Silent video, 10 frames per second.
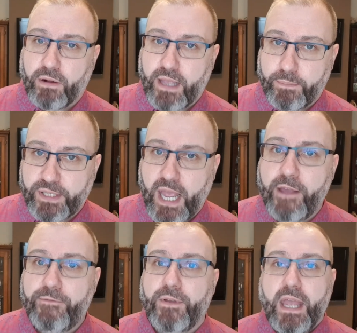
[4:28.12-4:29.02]
kept
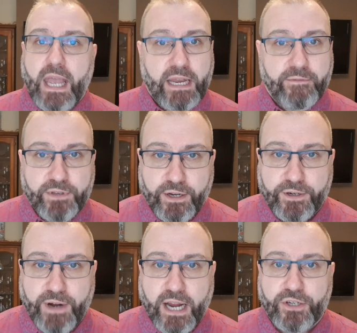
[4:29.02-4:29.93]
safe, and even the
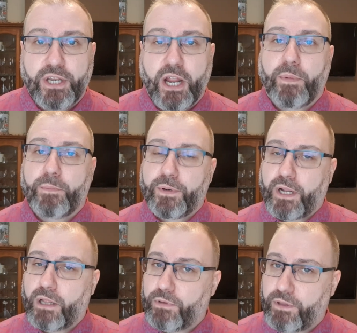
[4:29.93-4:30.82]
interaction there, but
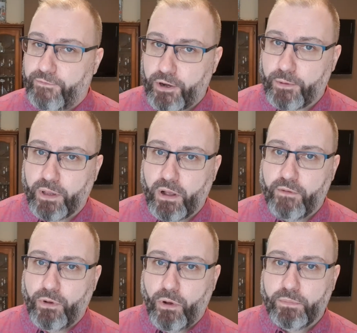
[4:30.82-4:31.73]
particularly with the vulnerable
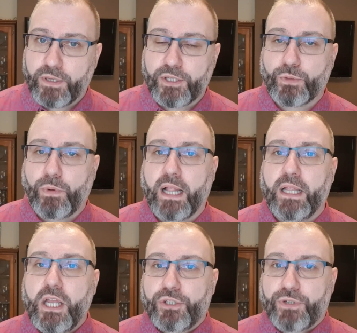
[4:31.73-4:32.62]
of the homeless as
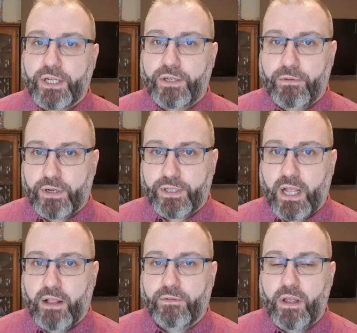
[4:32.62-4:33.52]
well, trying to do
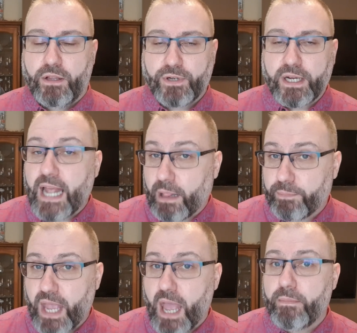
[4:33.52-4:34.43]
ourselves, trying to
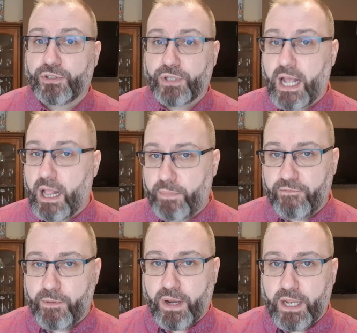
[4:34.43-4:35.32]
help them and trying to help
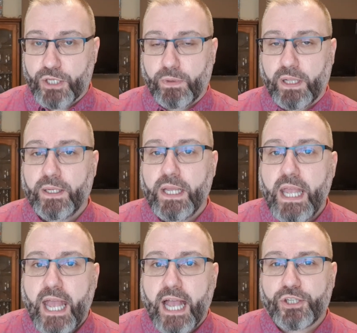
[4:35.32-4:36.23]
everybody as well.
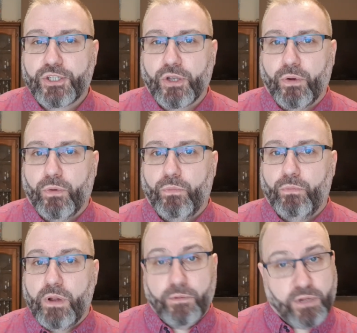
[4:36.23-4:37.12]
And so
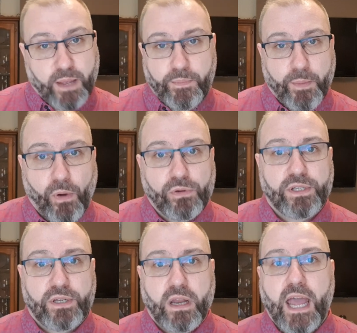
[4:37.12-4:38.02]
we will keep you
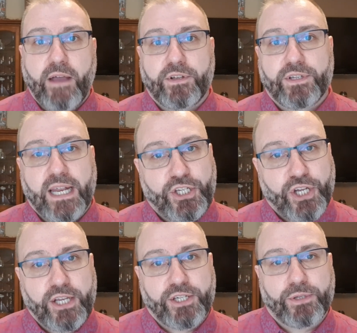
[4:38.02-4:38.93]
posted on that if there's any
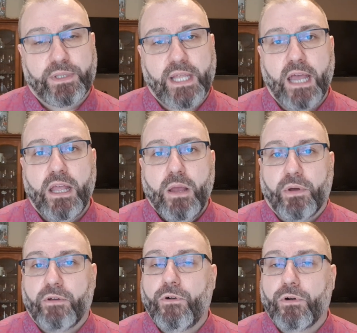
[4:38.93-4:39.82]
changes with that.
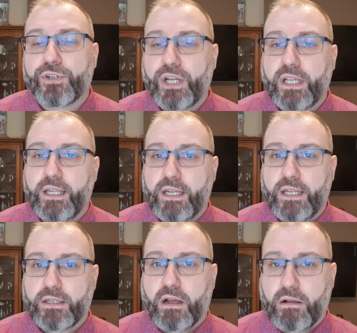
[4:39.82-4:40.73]
But of course, Jillian
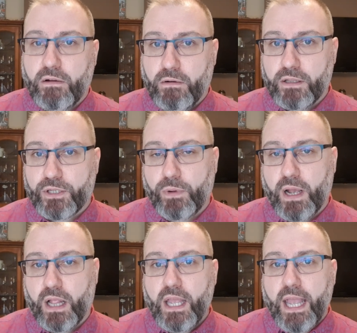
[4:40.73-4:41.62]
is on call as
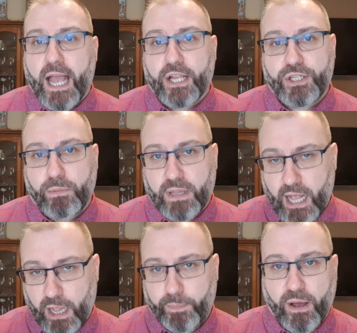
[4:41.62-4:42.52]
well, and she will
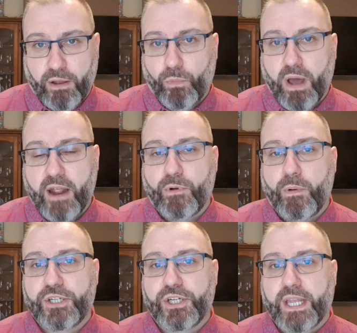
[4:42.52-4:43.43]
help out in whatever
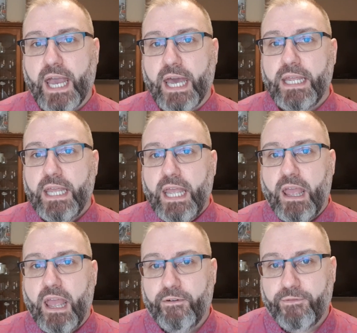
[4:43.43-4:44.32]
way she can
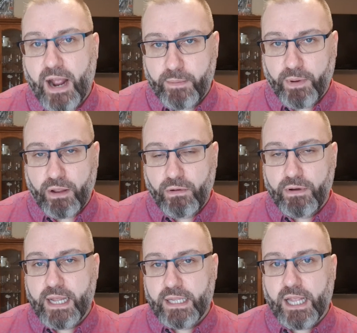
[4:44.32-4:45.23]
for anybody who
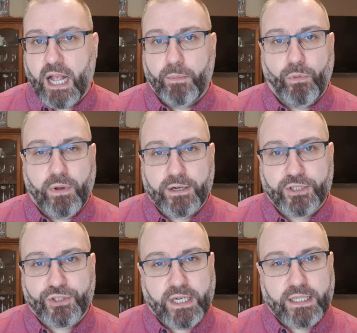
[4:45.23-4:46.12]
needs help, whether
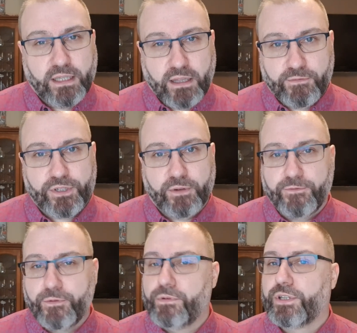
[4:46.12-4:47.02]
it's trying to deliver some
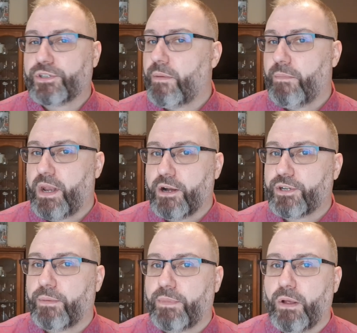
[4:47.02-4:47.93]
food to somebody or
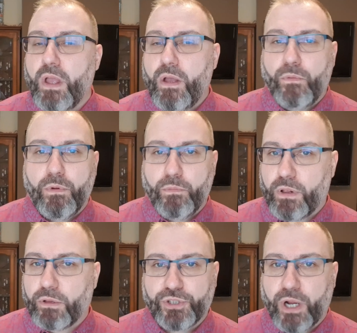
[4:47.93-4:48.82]
something.
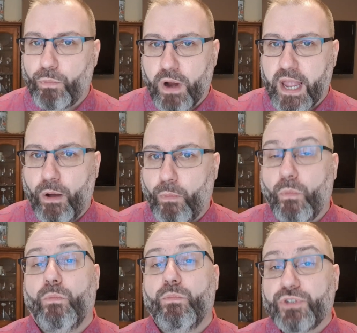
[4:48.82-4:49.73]
We'll try and work out,
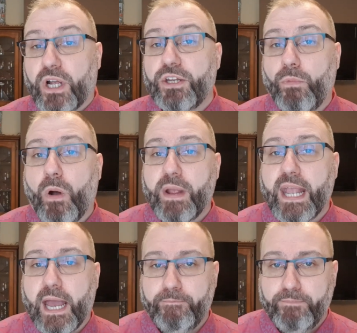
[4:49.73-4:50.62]
try and do what we
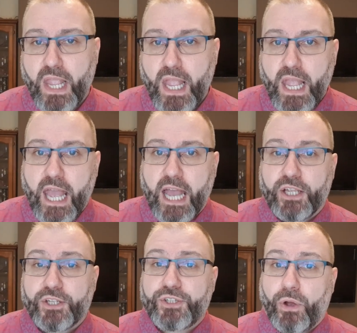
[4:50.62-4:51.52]
can.
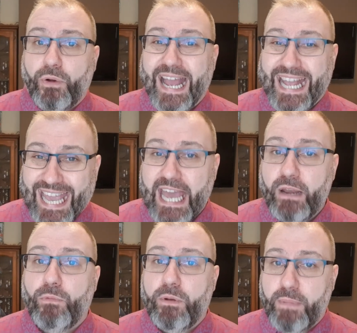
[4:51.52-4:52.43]
So
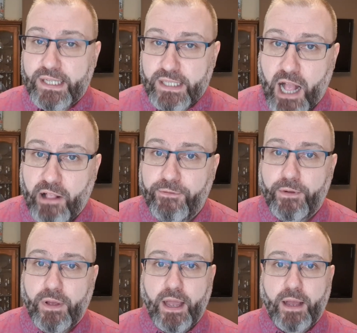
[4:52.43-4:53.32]
again, with myself,
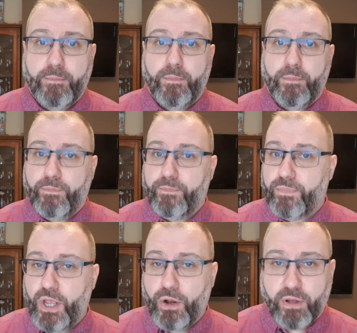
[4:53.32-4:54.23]
give
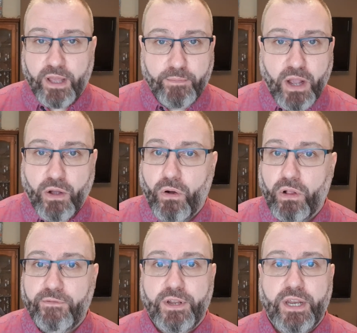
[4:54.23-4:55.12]
me a
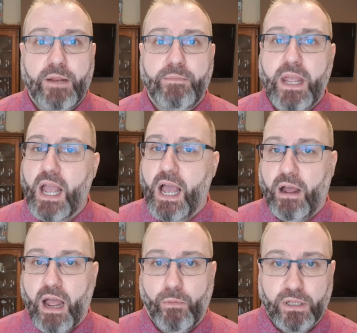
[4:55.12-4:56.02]
call if you need me.
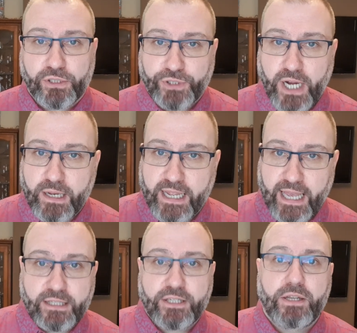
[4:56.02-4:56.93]
I will try and
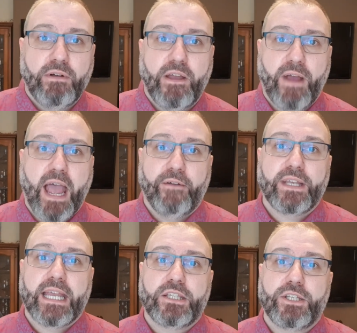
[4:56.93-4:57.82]
get to you if I have
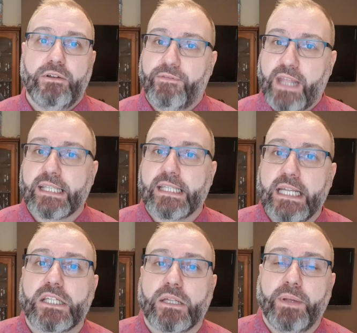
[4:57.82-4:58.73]
to get to you, if that
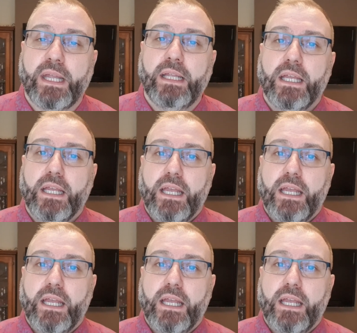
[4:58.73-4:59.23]
needs to be.